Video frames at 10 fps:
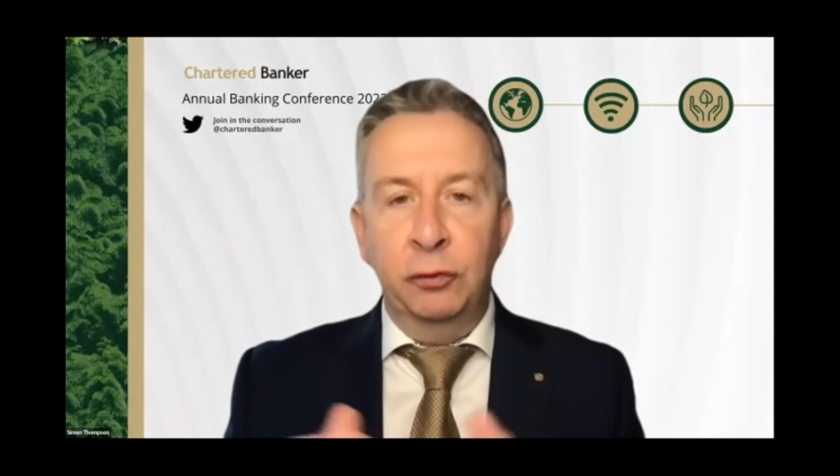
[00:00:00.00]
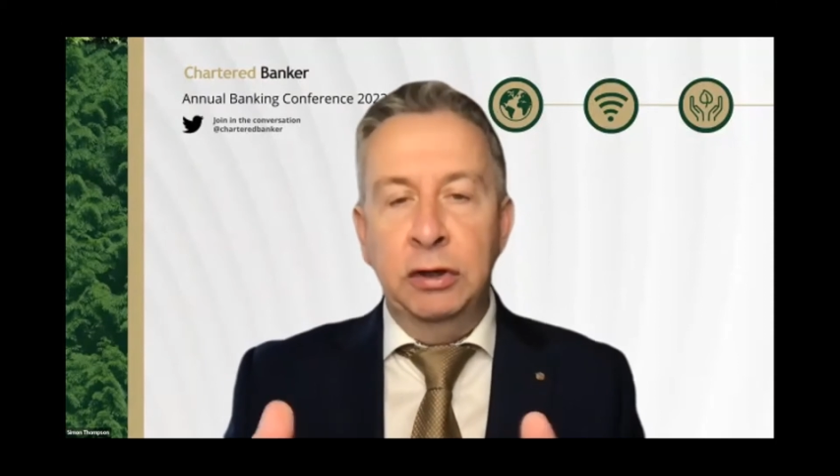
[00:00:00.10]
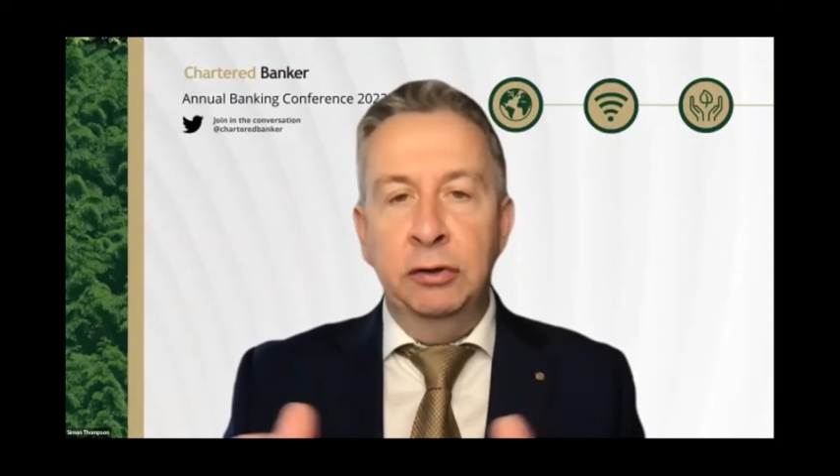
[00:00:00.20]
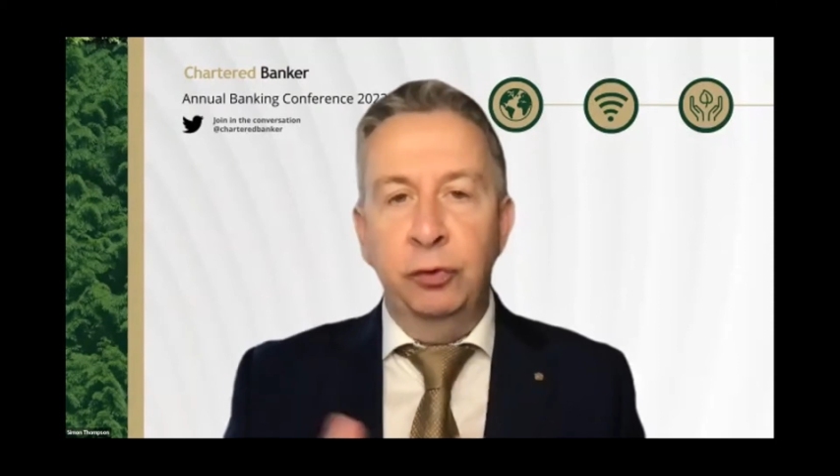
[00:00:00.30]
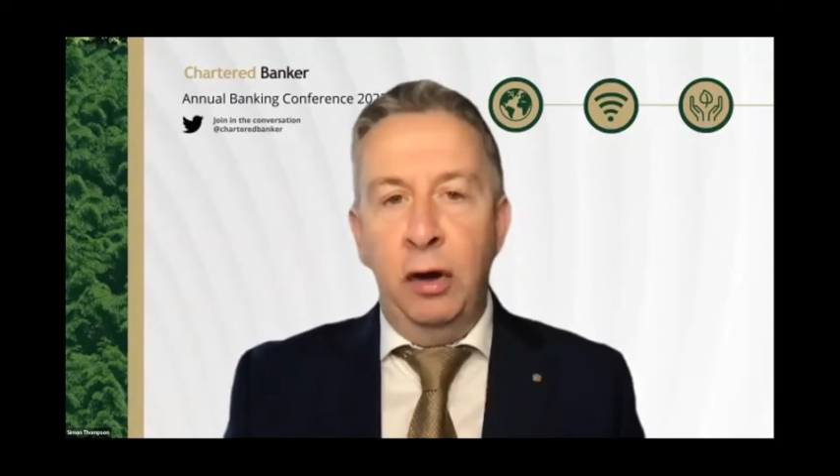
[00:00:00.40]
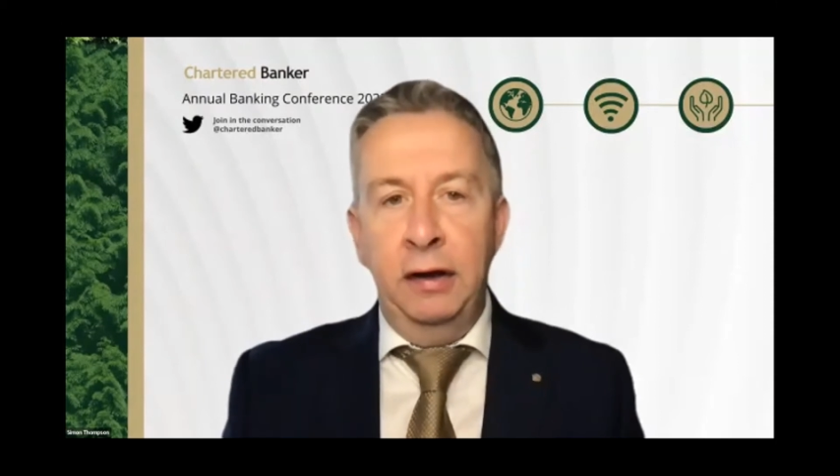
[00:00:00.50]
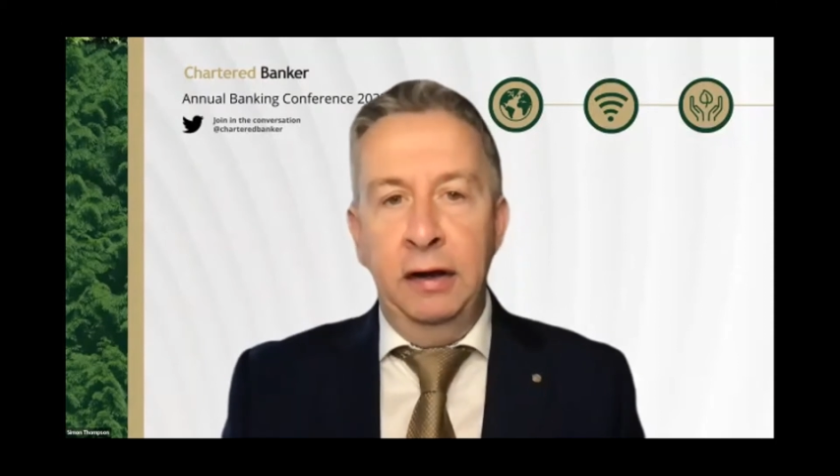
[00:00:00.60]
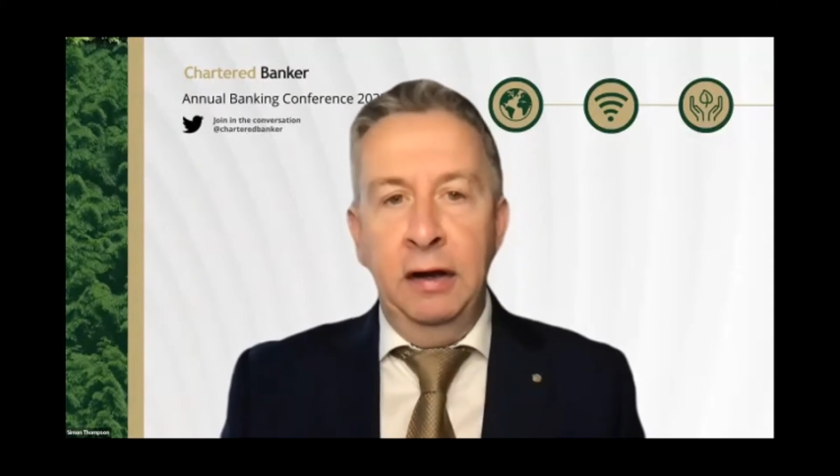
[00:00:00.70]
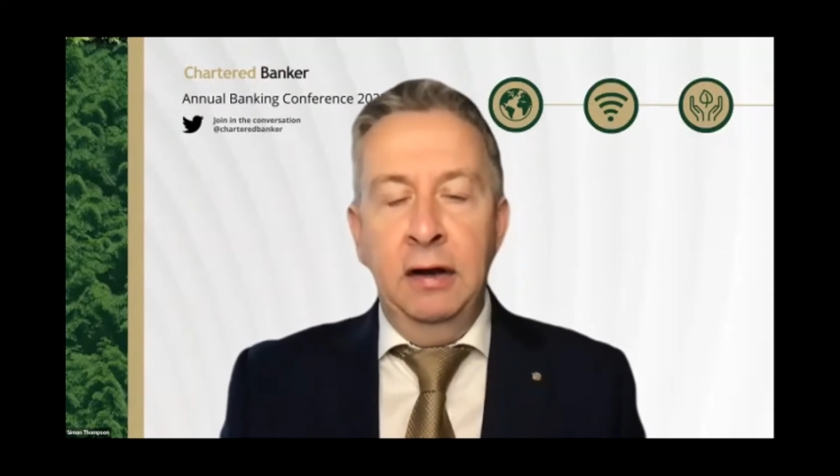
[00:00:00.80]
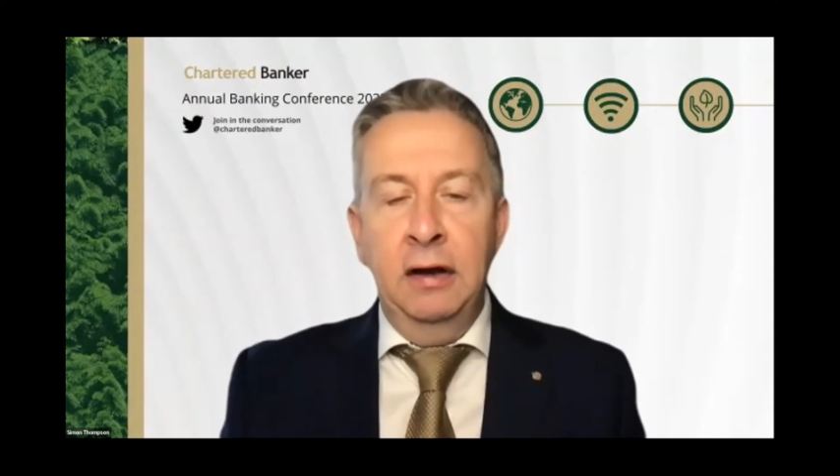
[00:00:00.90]

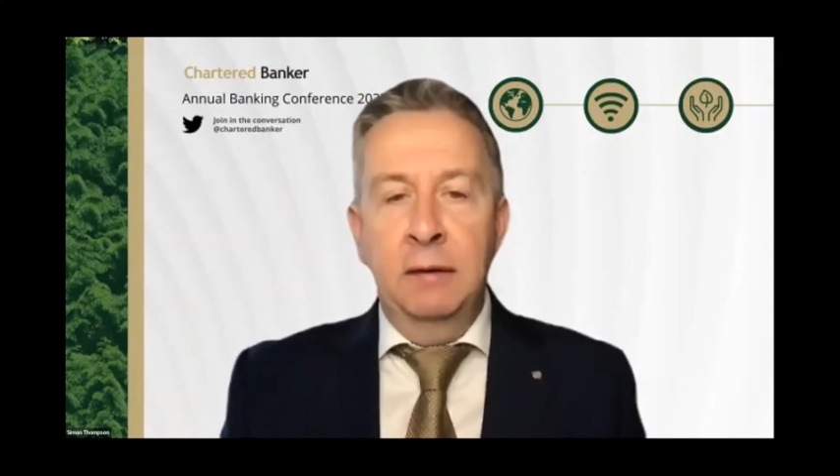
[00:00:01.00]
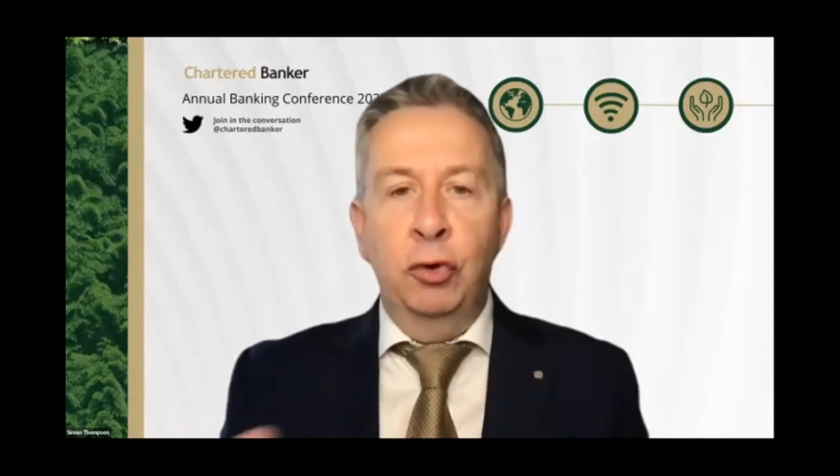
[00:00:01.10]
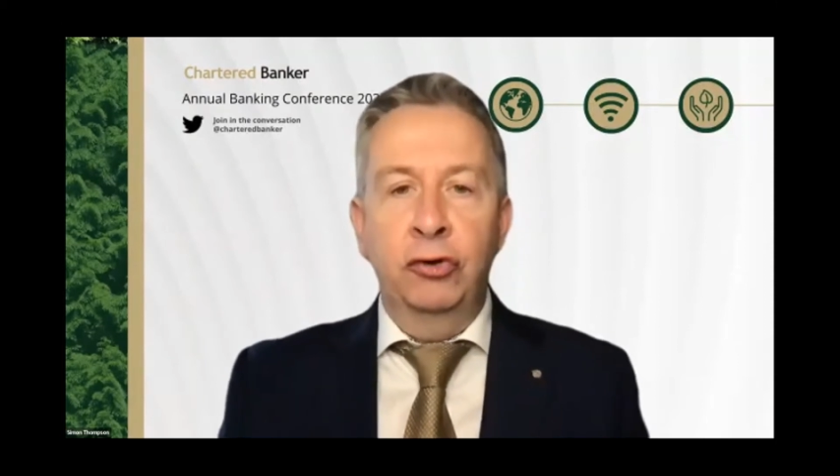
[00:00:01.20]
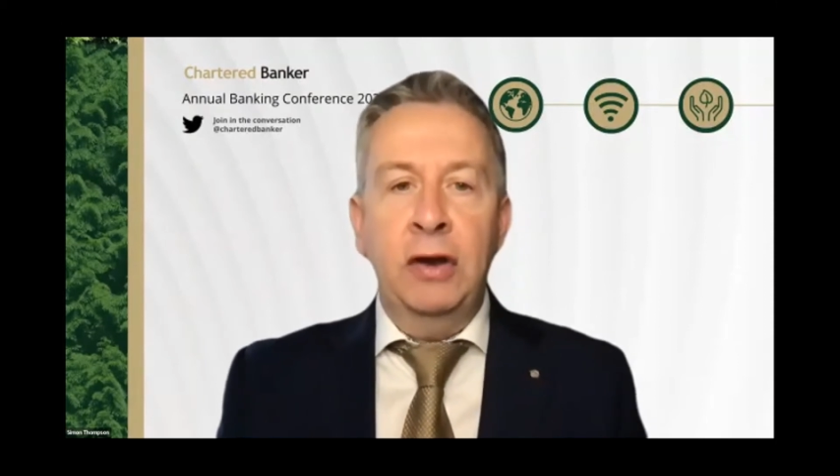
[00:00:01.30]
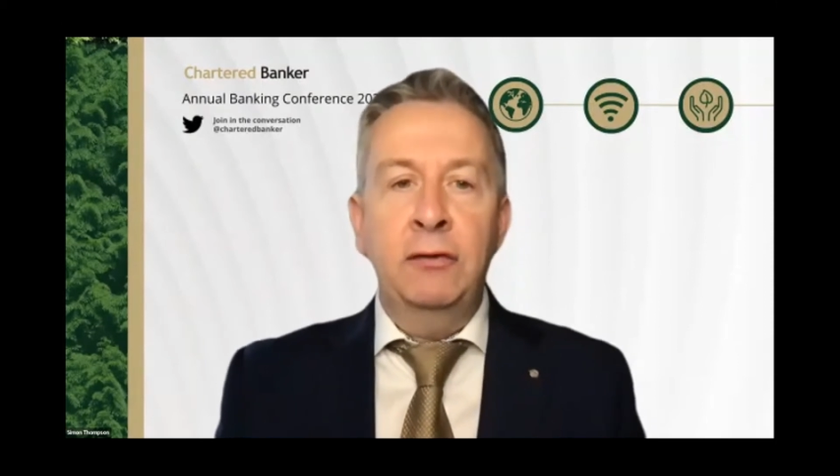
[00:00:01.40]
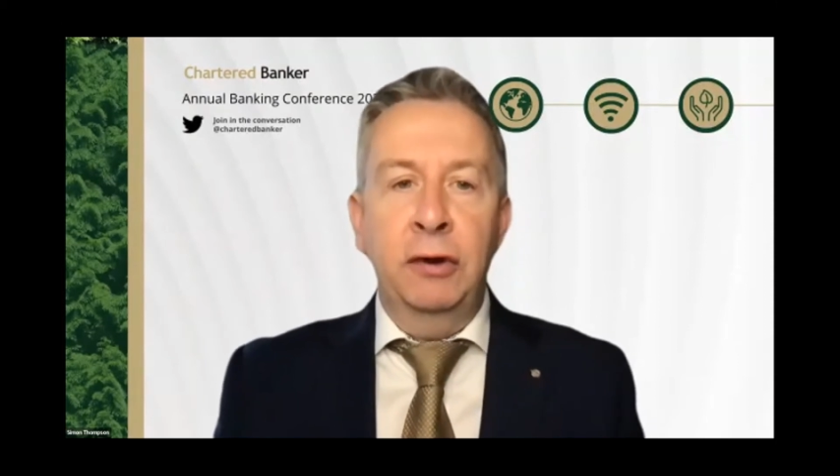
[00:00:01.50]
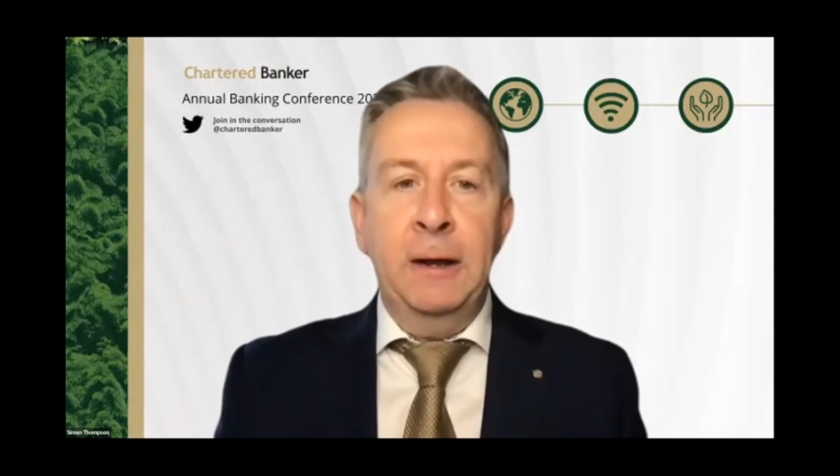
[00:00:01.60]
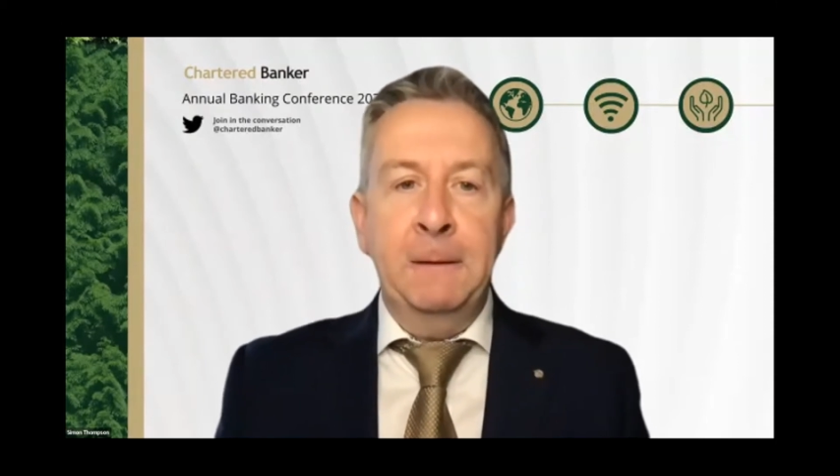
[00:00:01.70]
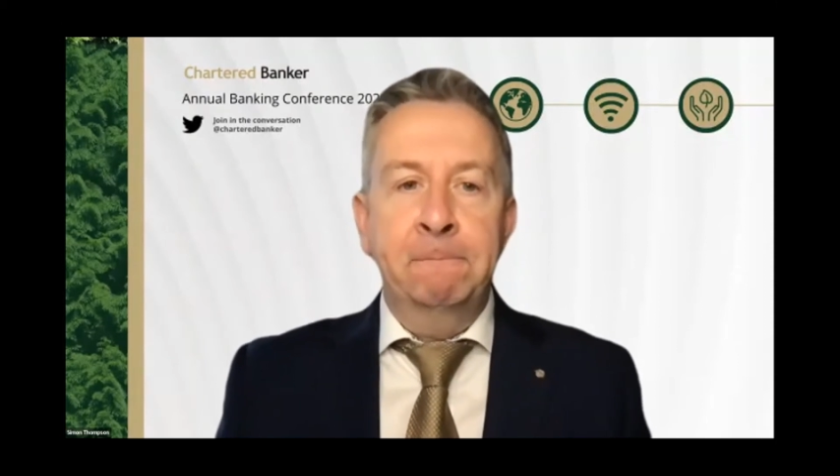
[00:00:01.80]
worldwide more generally.